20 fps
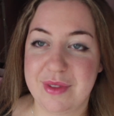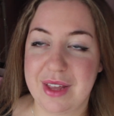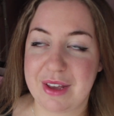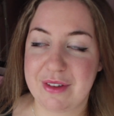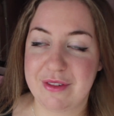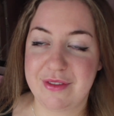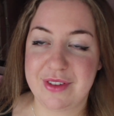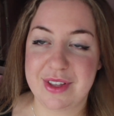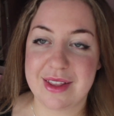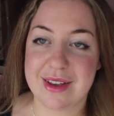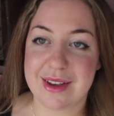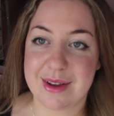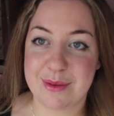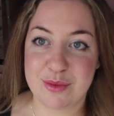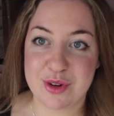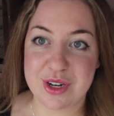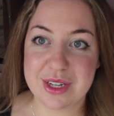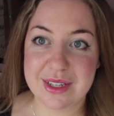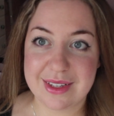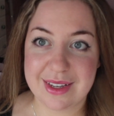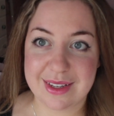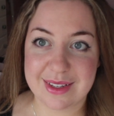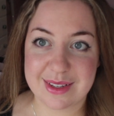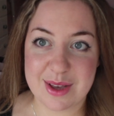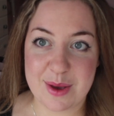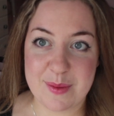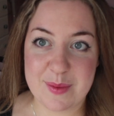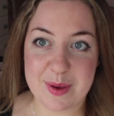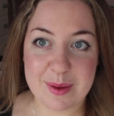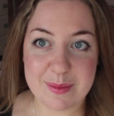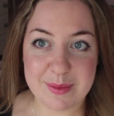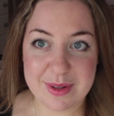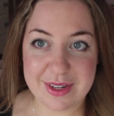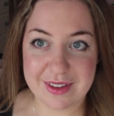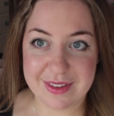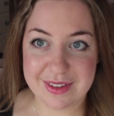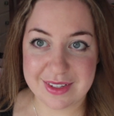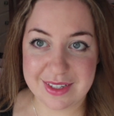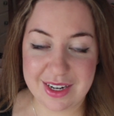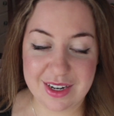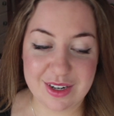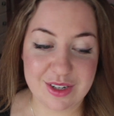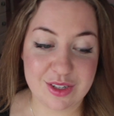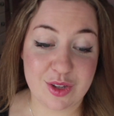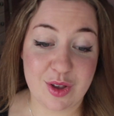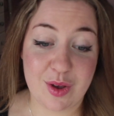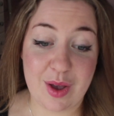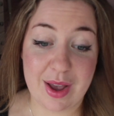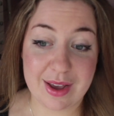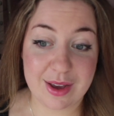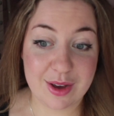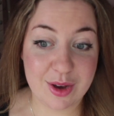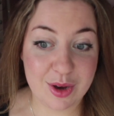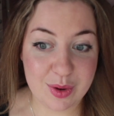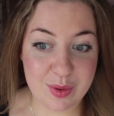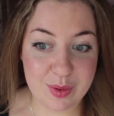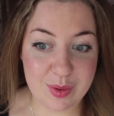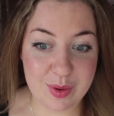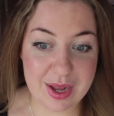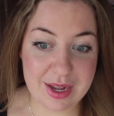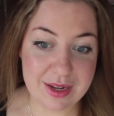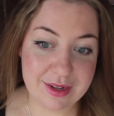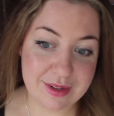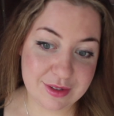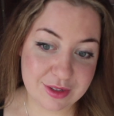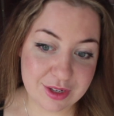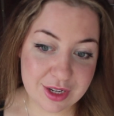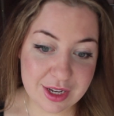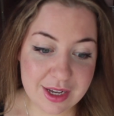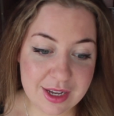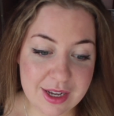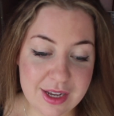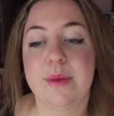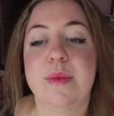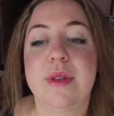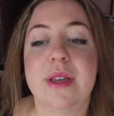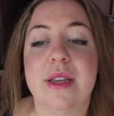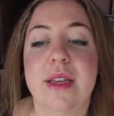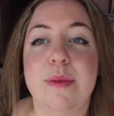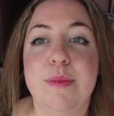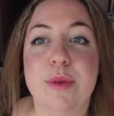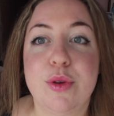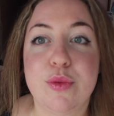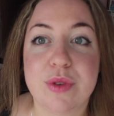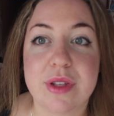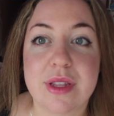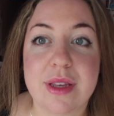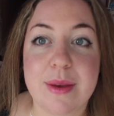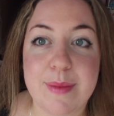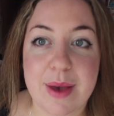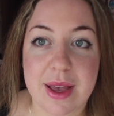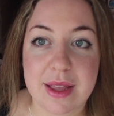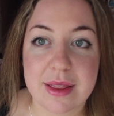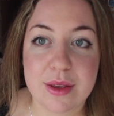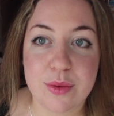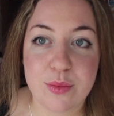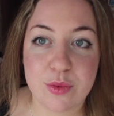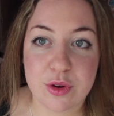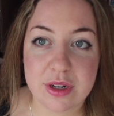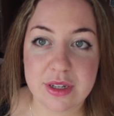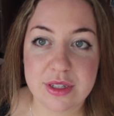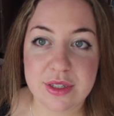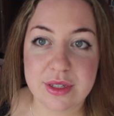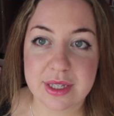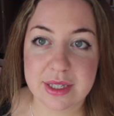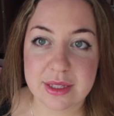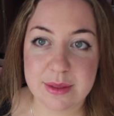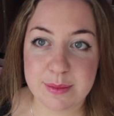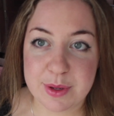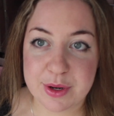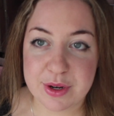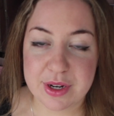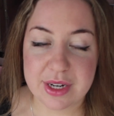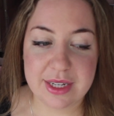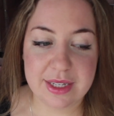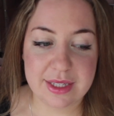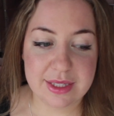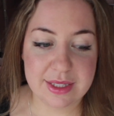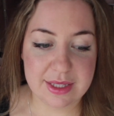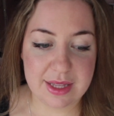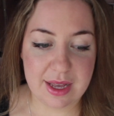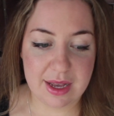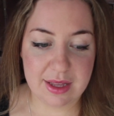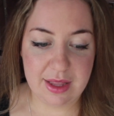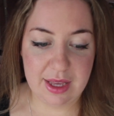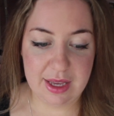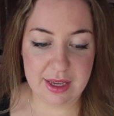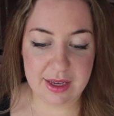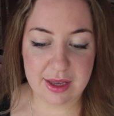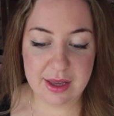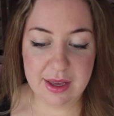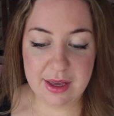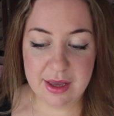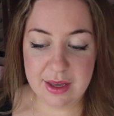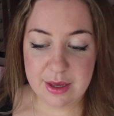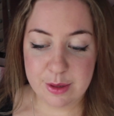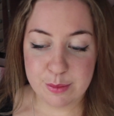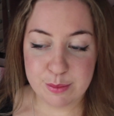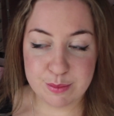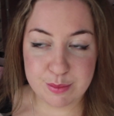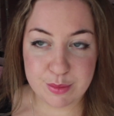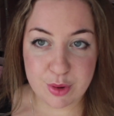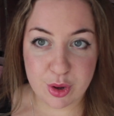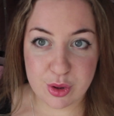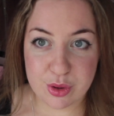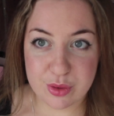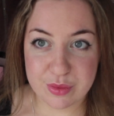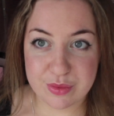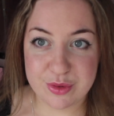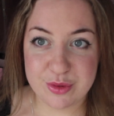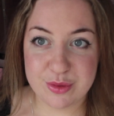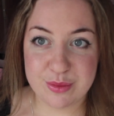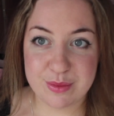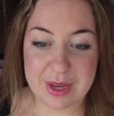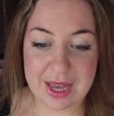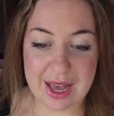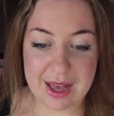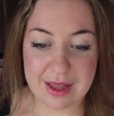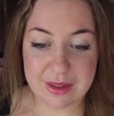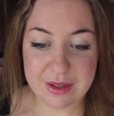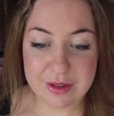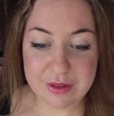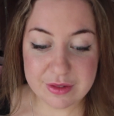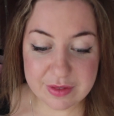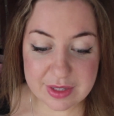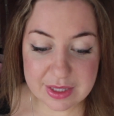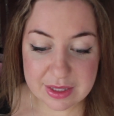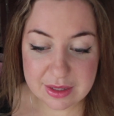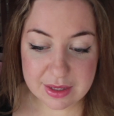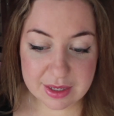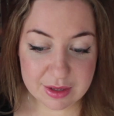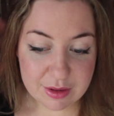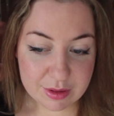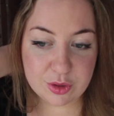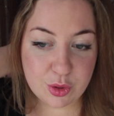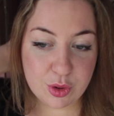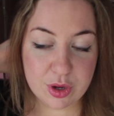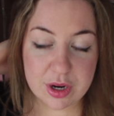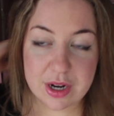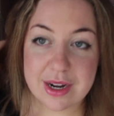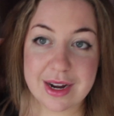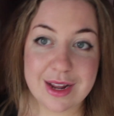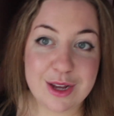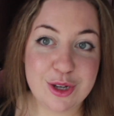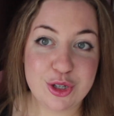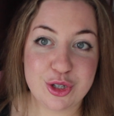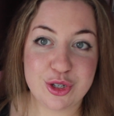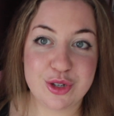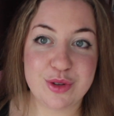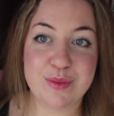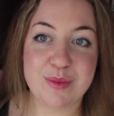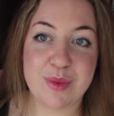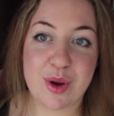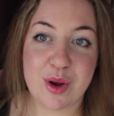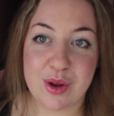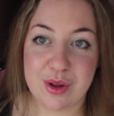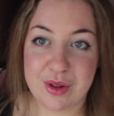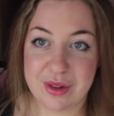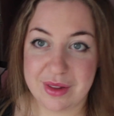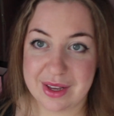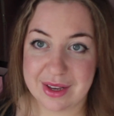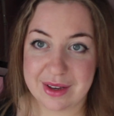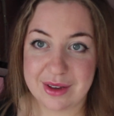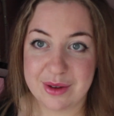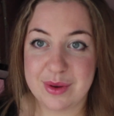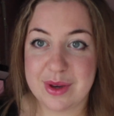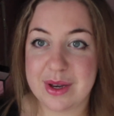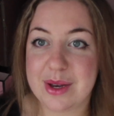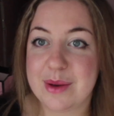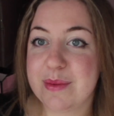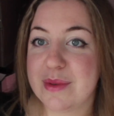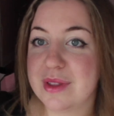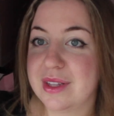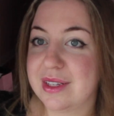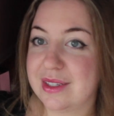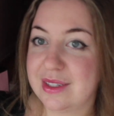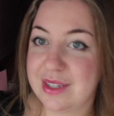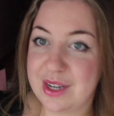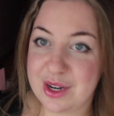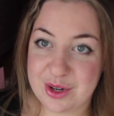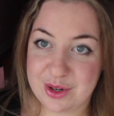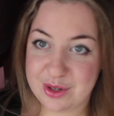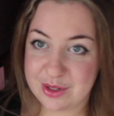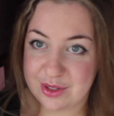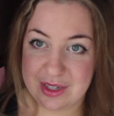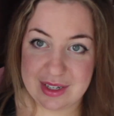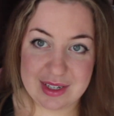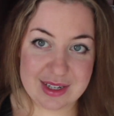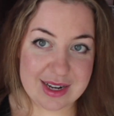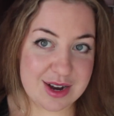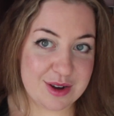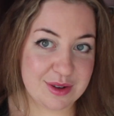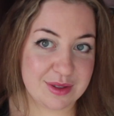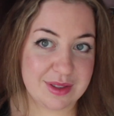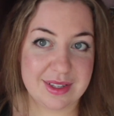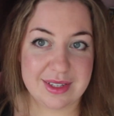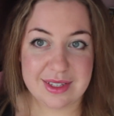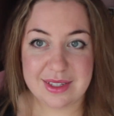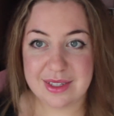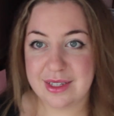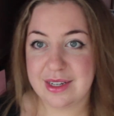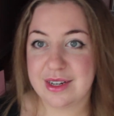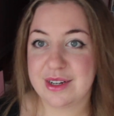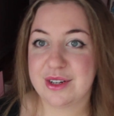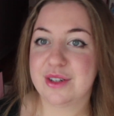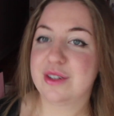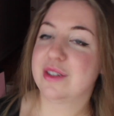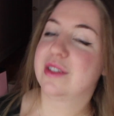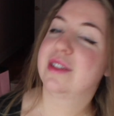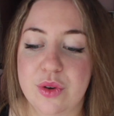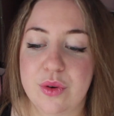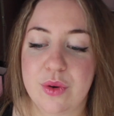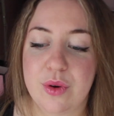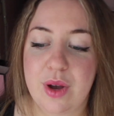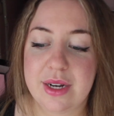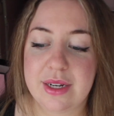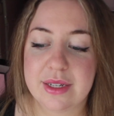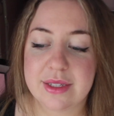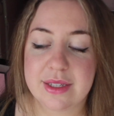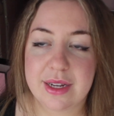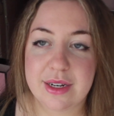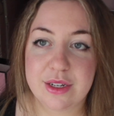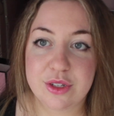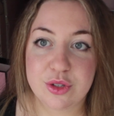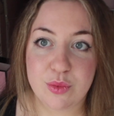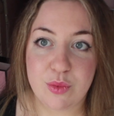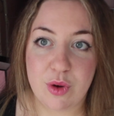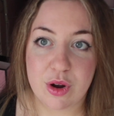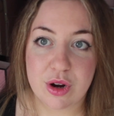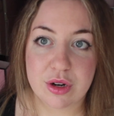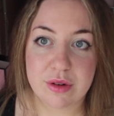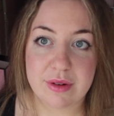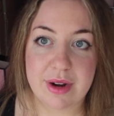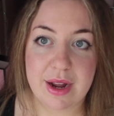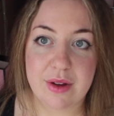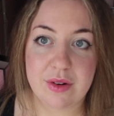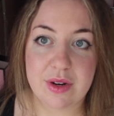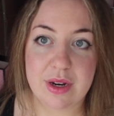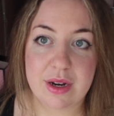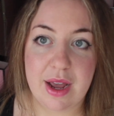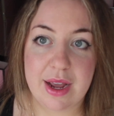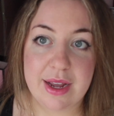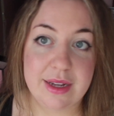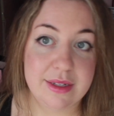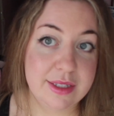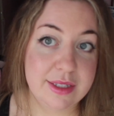like feel like a princess coming up and down the stairs? So I go, and something in me really badly wanted to experience that like ballroom gala feeling, coronation ball, like going up the stairs and down the stairs. So I decided to walk around, and I had